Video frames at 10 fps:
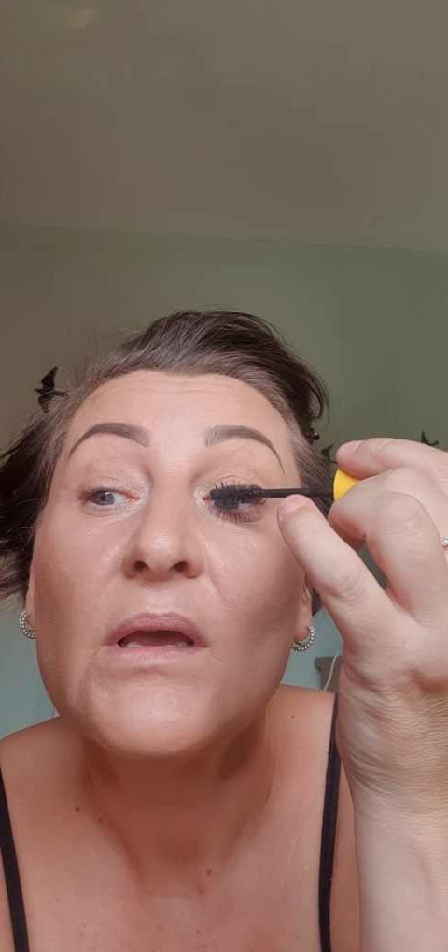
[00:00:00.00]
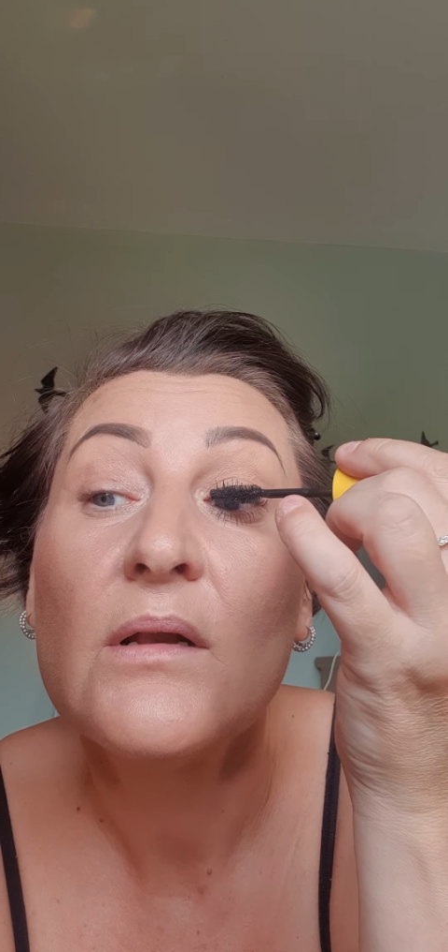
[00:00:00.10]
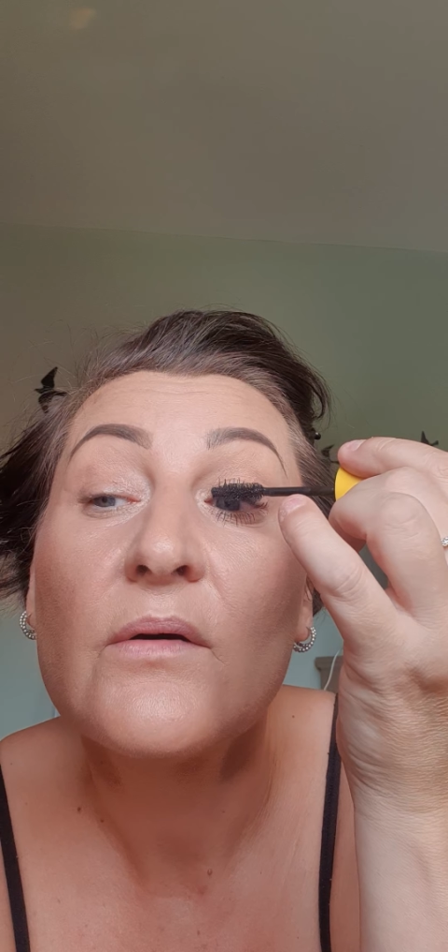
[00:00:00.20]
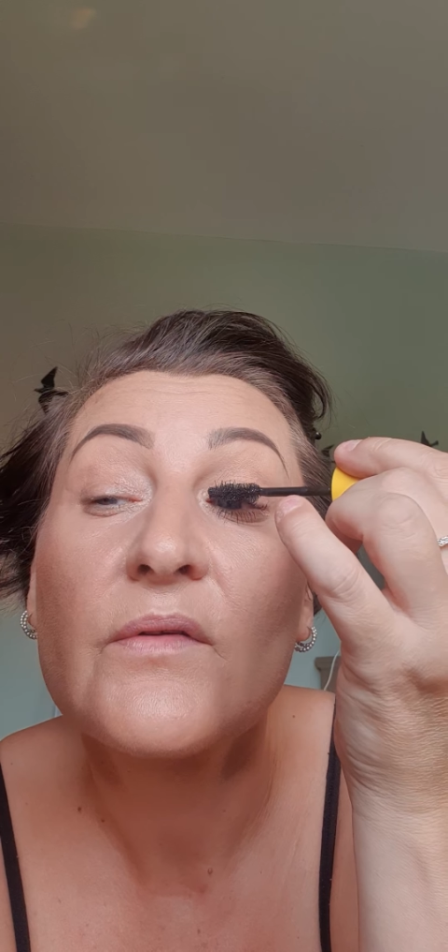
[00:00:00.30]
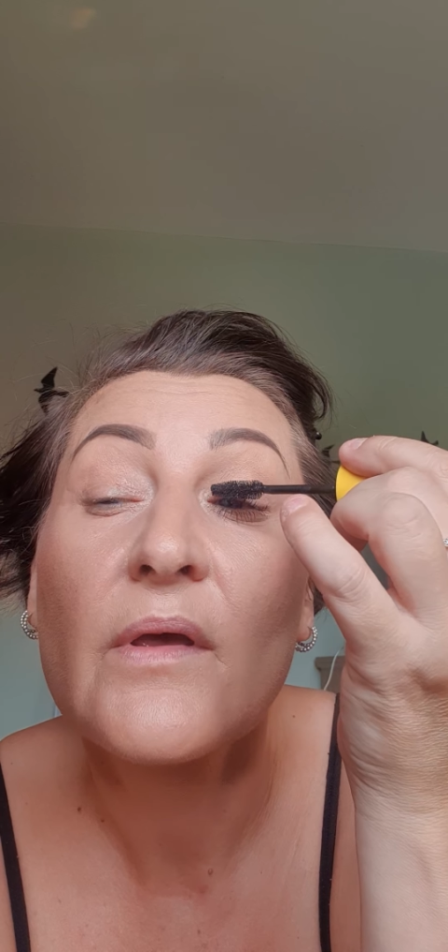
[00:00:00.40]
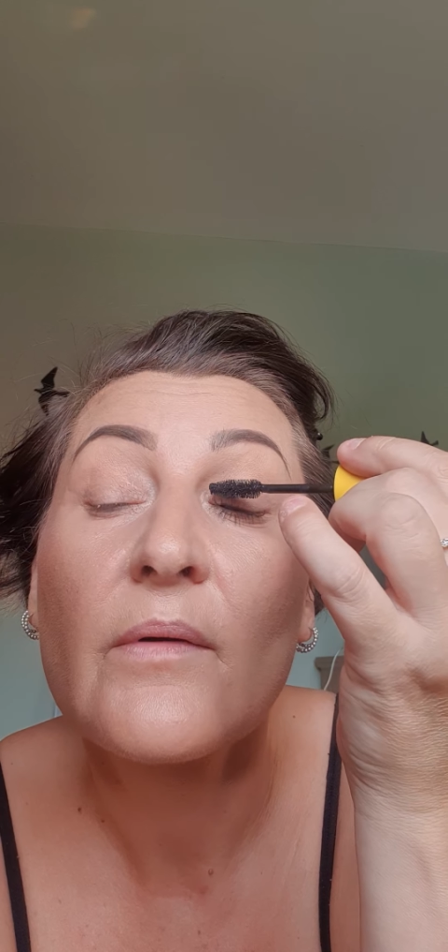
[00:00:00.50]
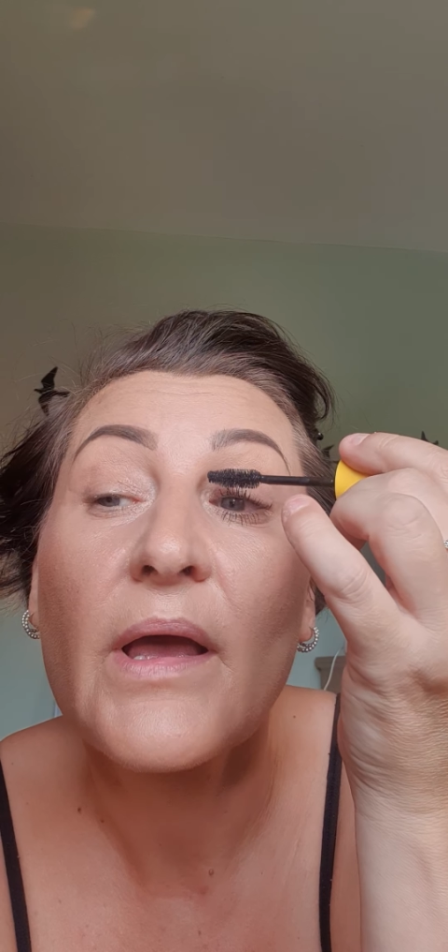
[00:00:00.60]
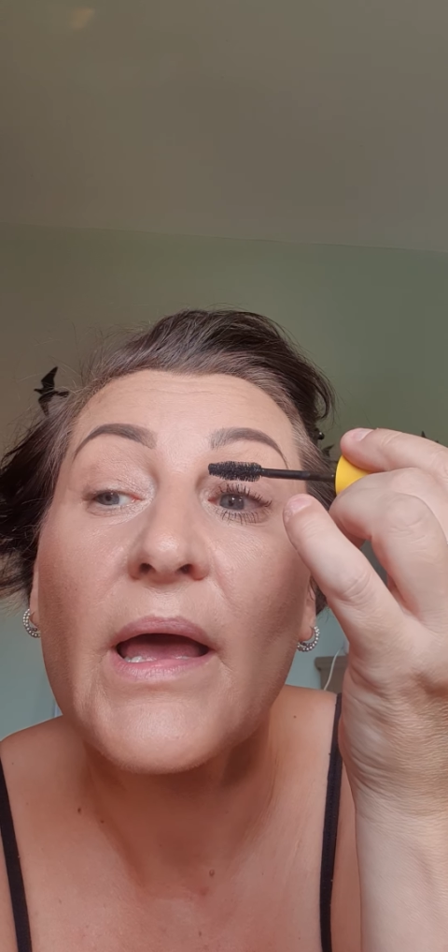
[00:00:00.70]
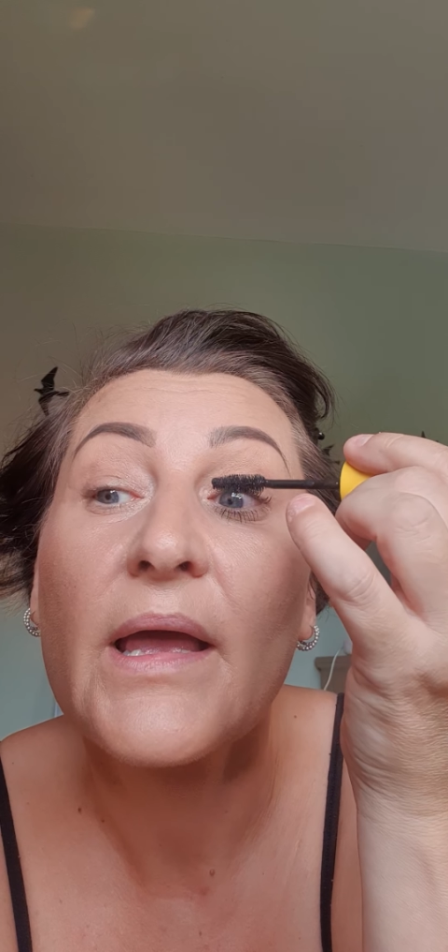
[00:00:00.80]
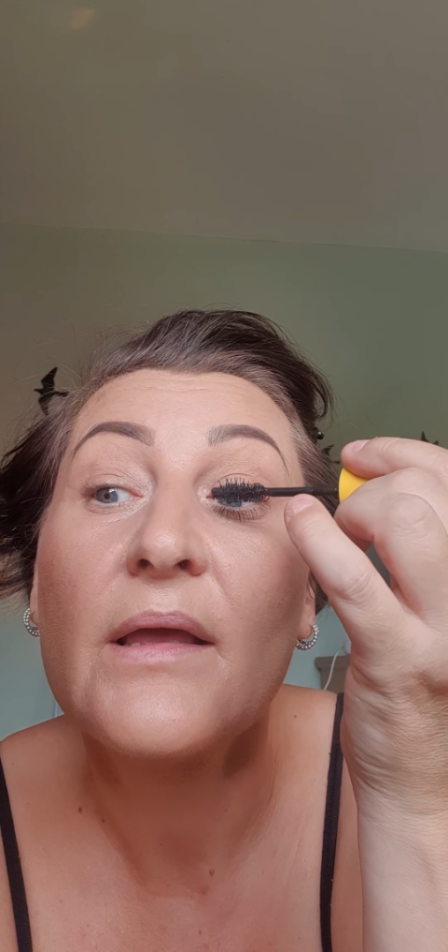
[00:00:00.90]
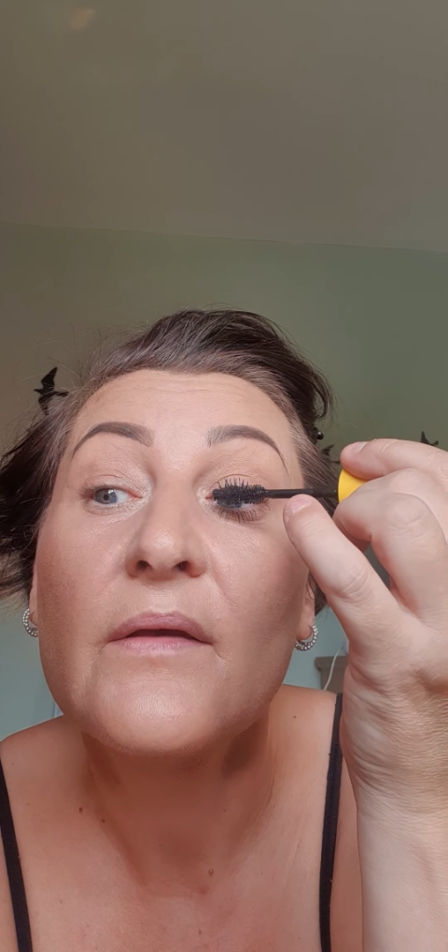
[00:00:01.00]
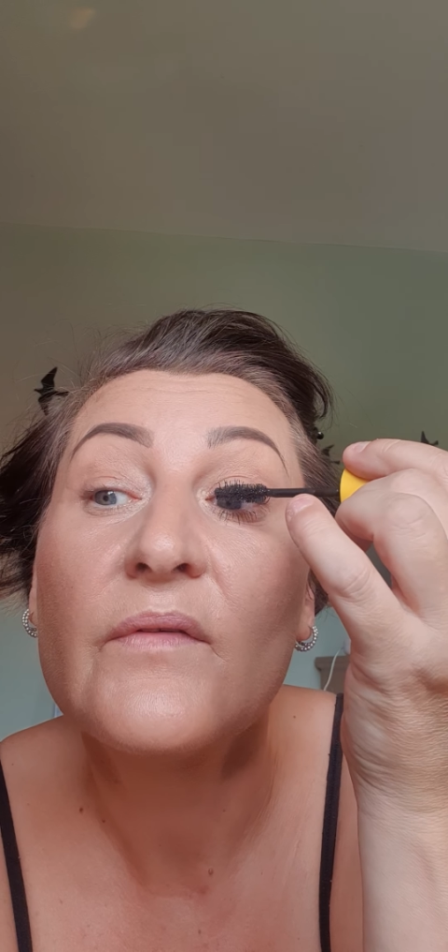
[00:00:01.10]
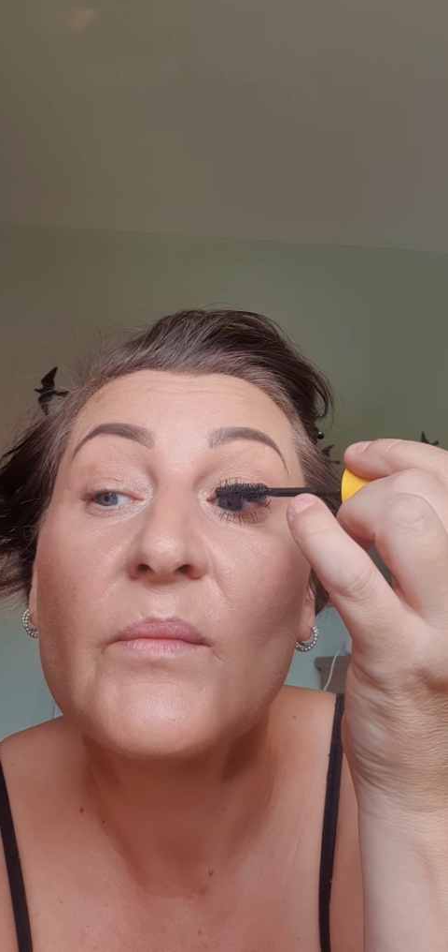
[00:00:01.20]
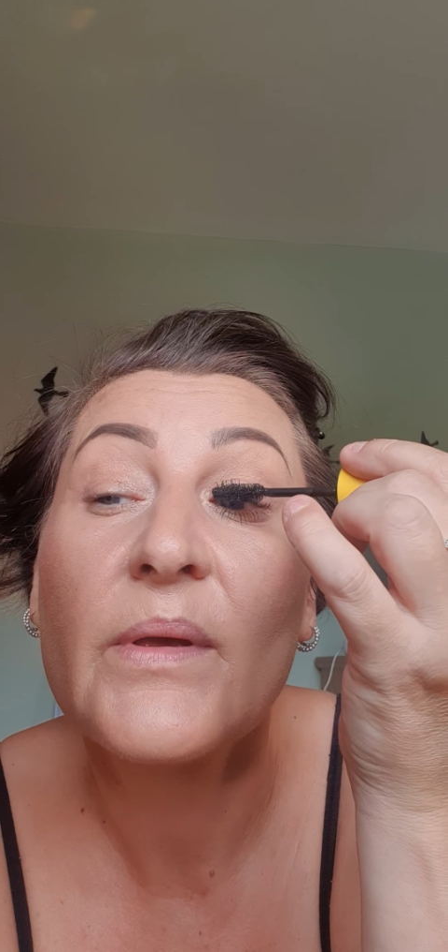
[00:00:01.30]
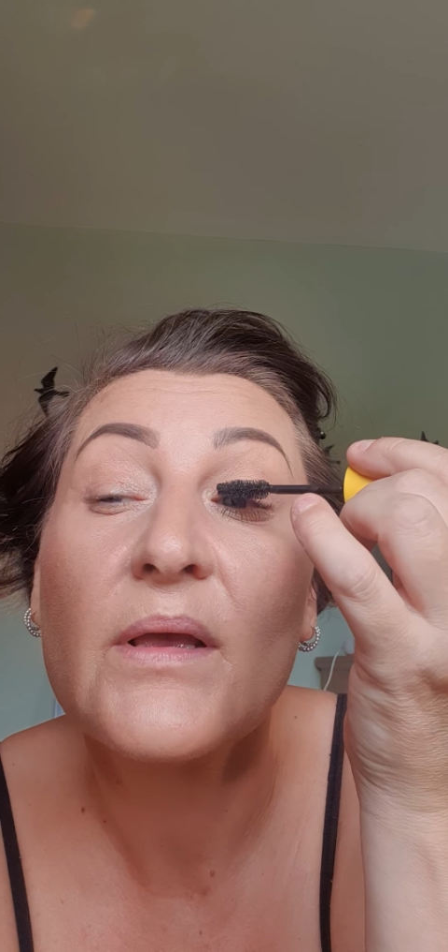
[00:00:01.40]
It looks okay.
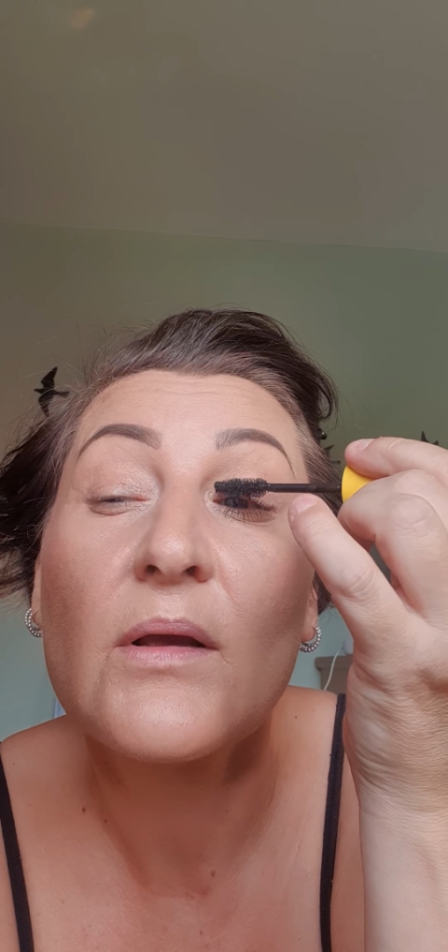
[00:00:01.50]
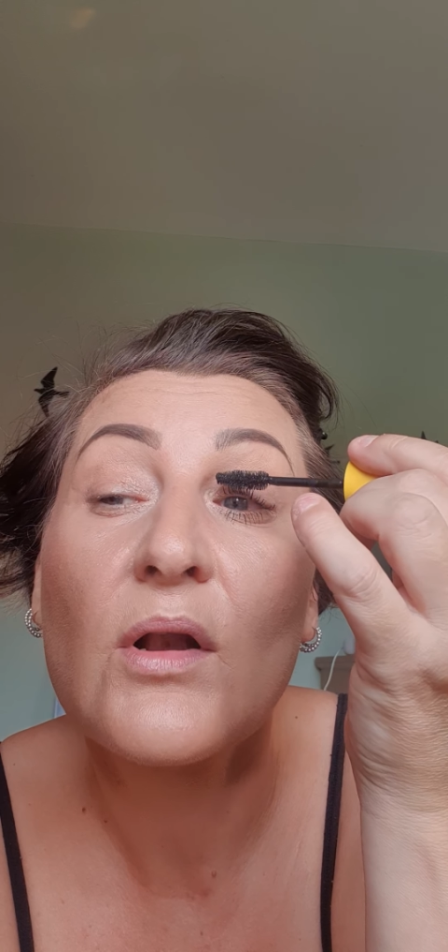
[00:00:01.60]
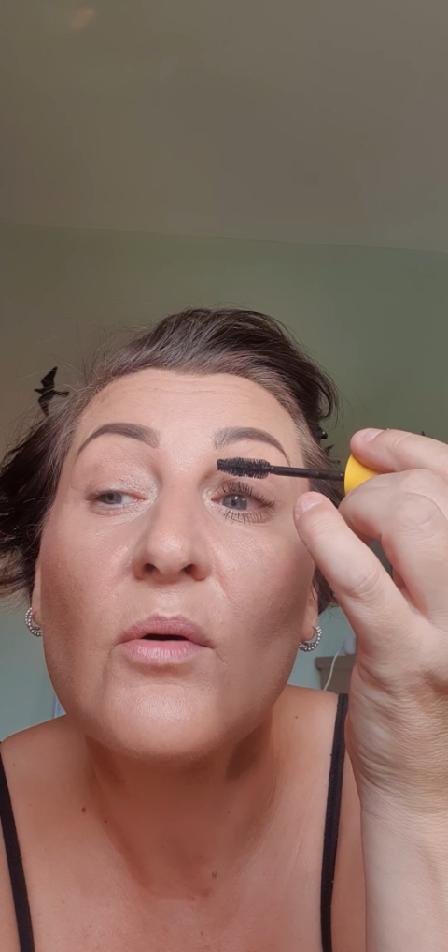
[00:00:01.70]
It's a bit